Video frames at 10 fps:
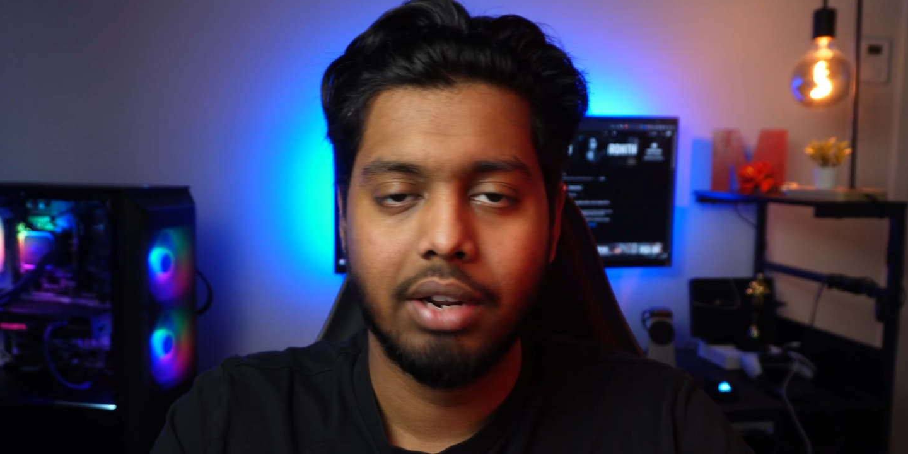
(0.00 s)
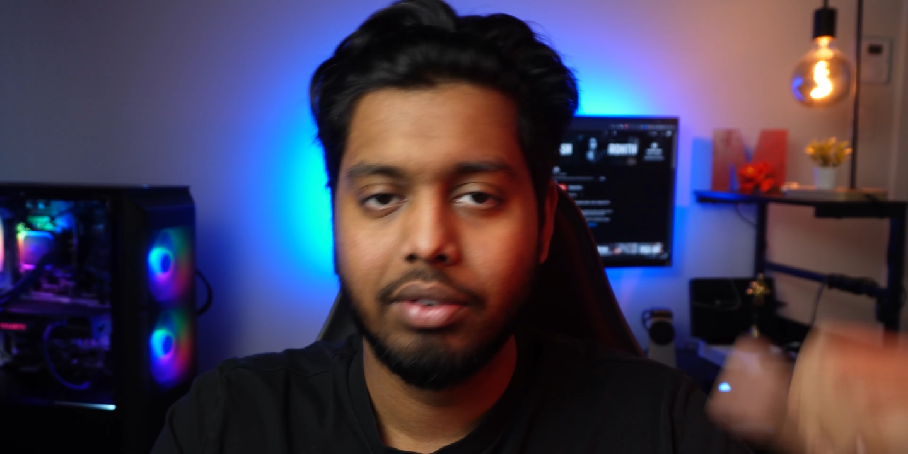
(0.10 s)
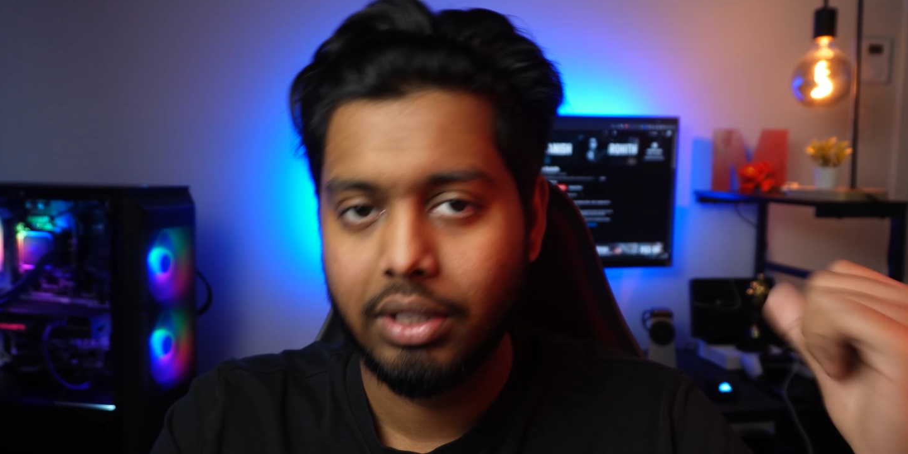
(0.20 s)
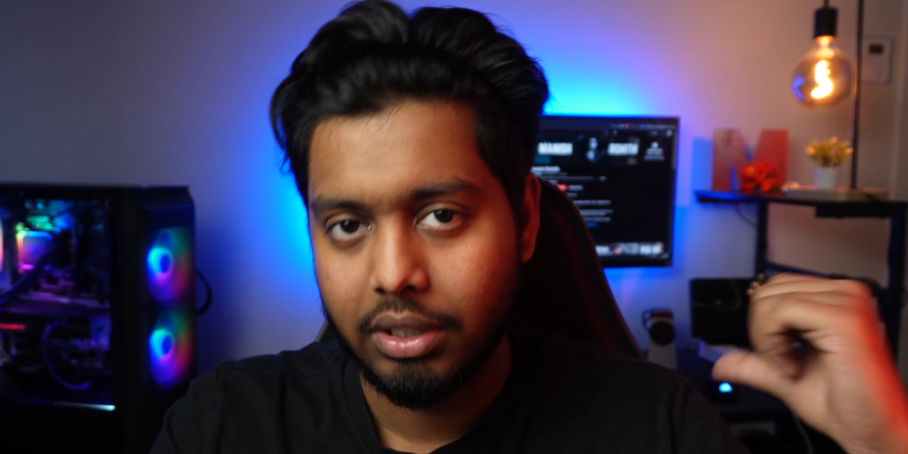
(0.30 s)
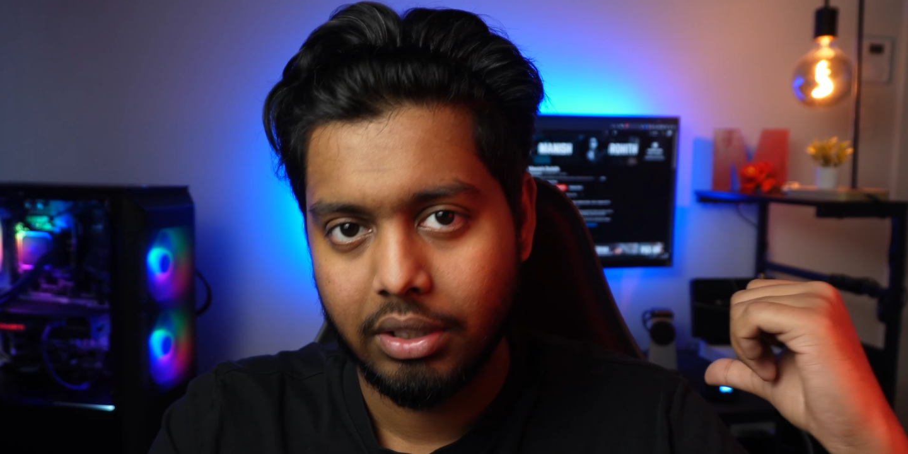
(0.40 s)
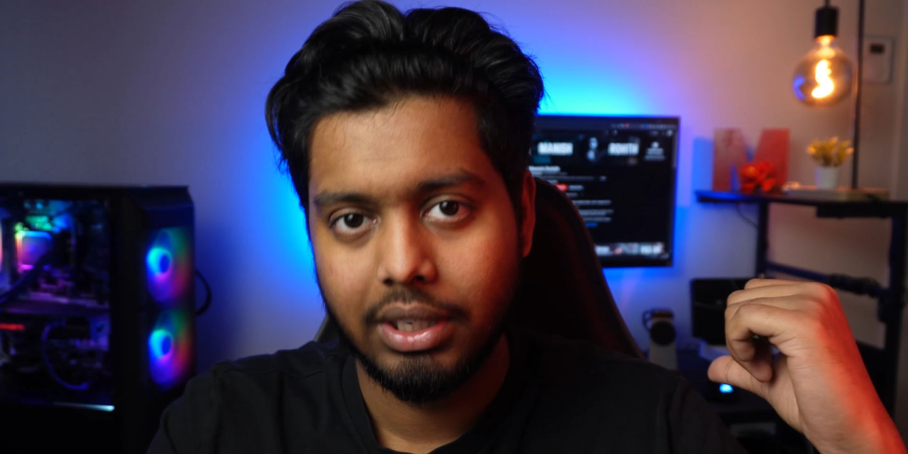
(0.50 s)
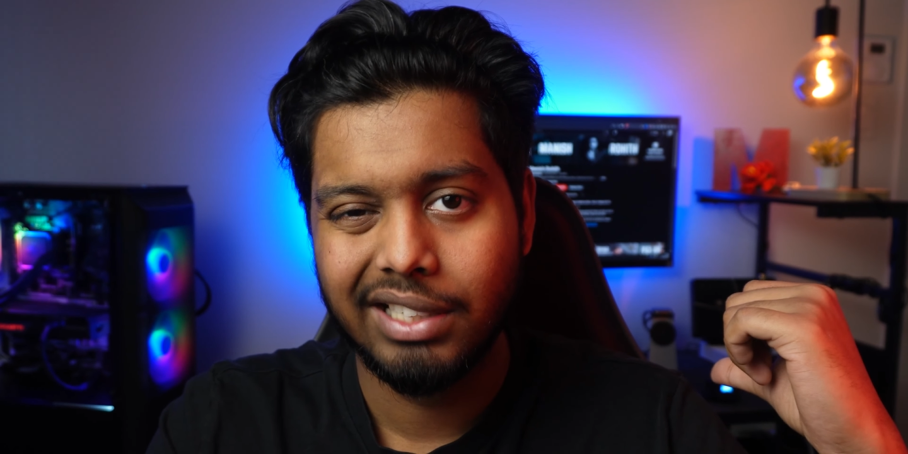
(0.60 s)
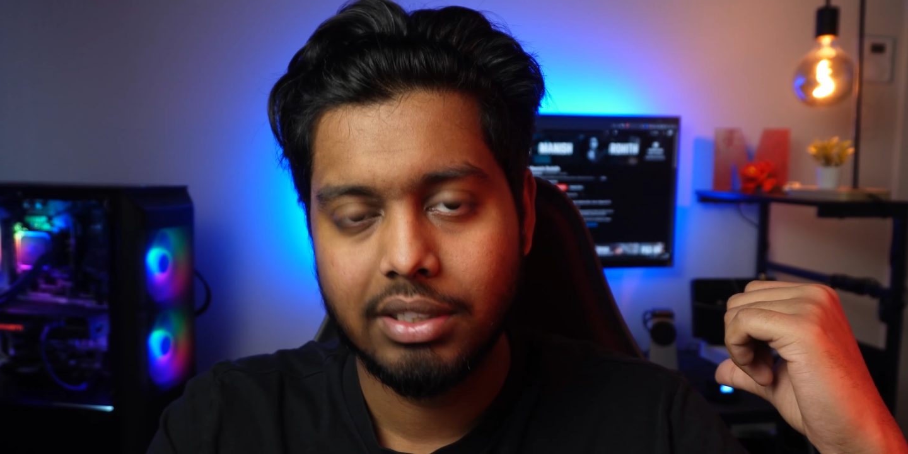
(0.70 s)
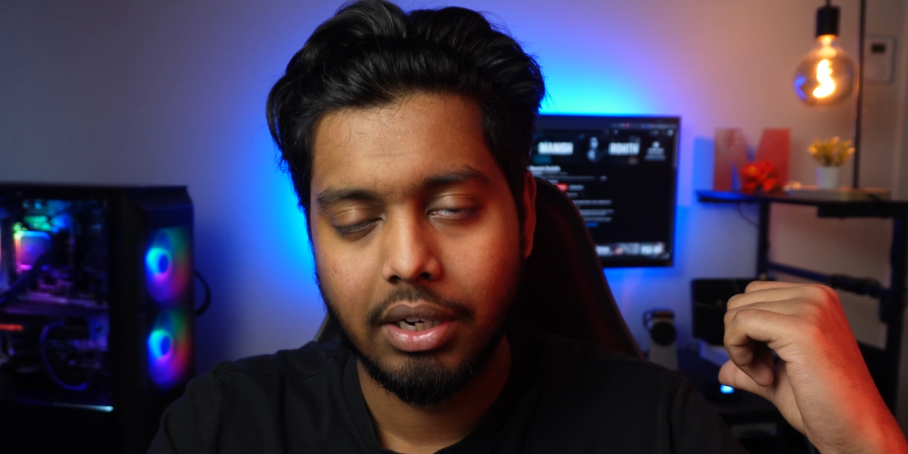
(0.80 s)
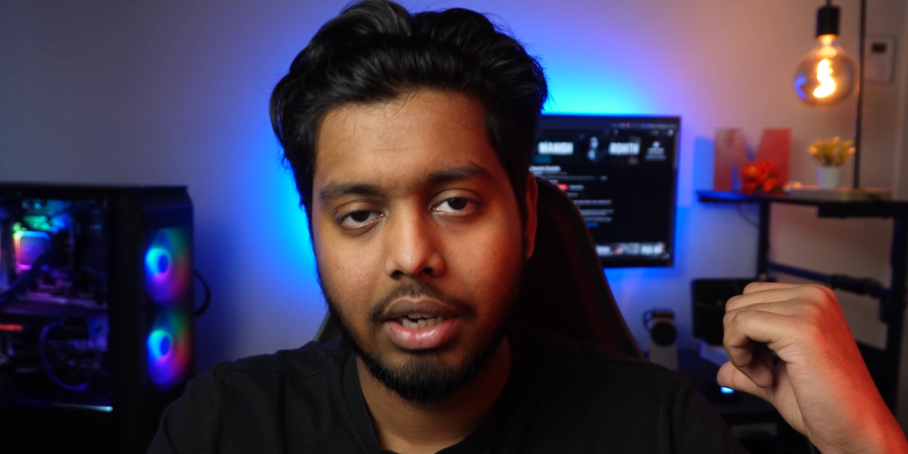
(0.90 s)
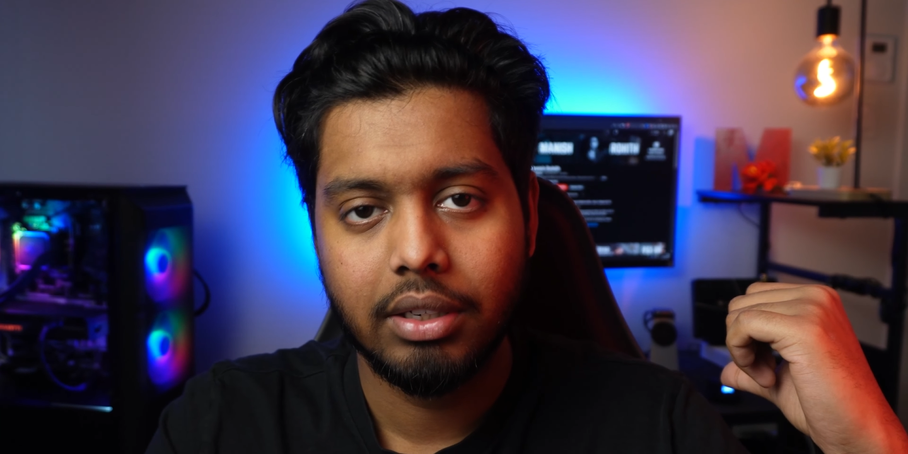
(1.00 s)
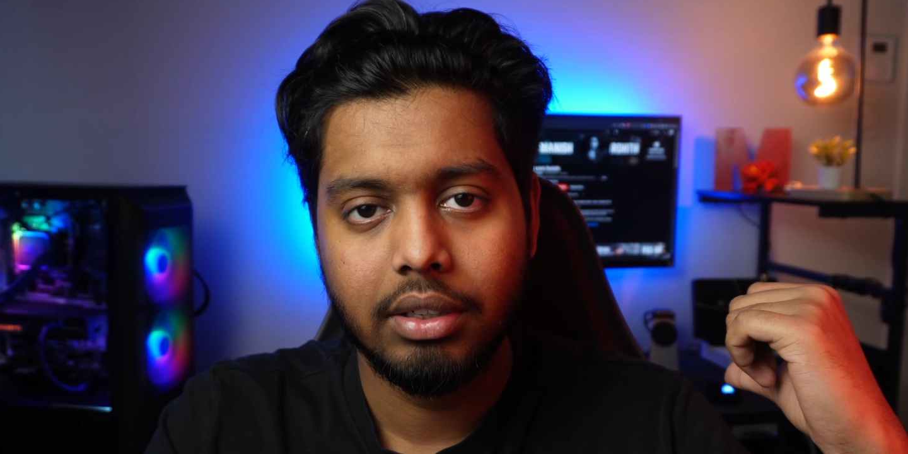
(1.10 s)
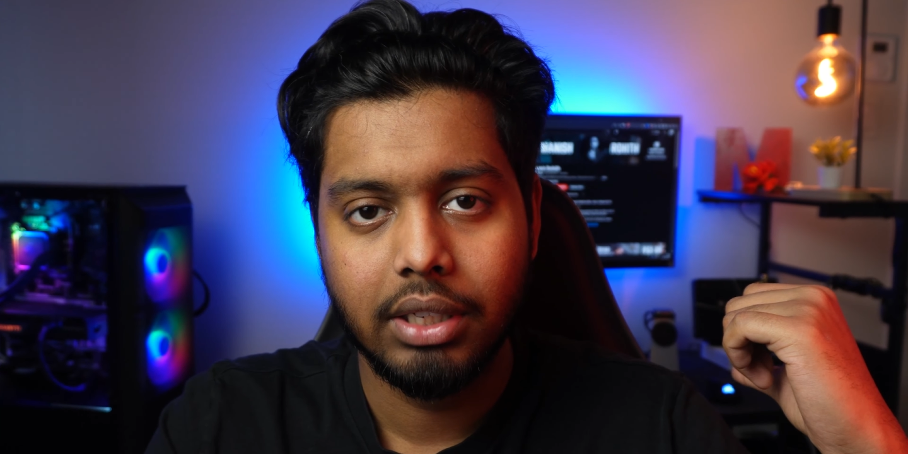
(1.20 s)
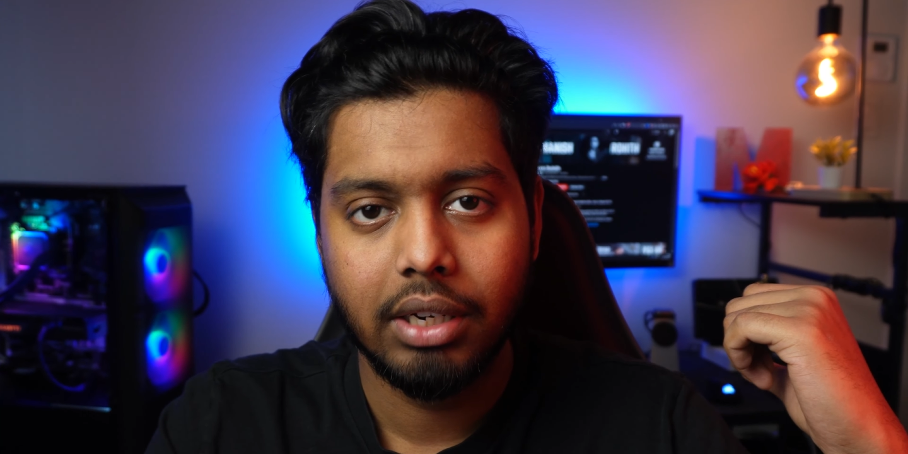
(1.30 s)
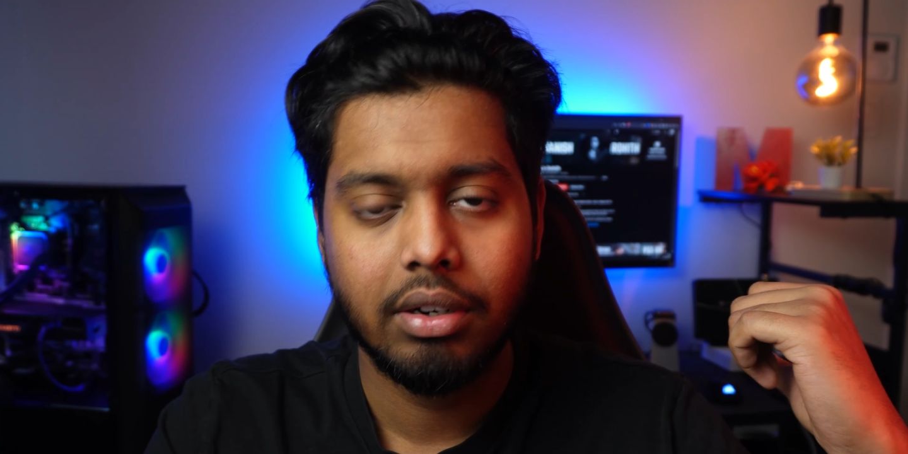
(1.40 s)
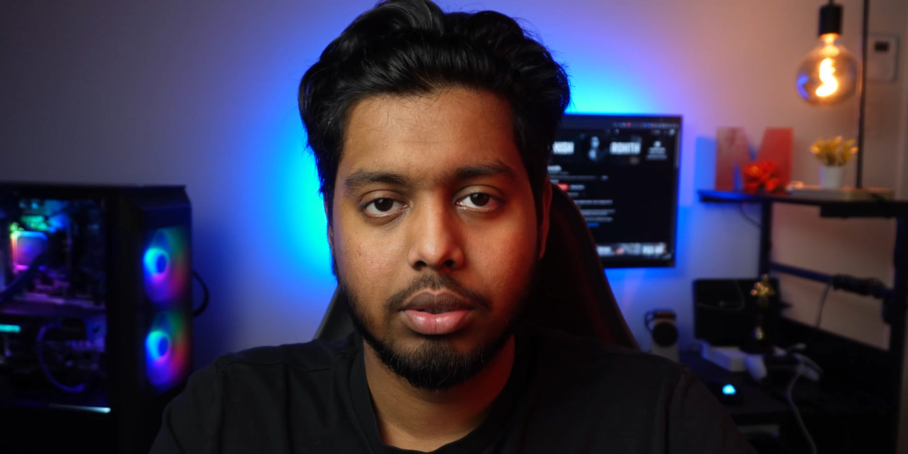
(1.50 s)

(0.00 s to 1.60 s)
everything gets detected there.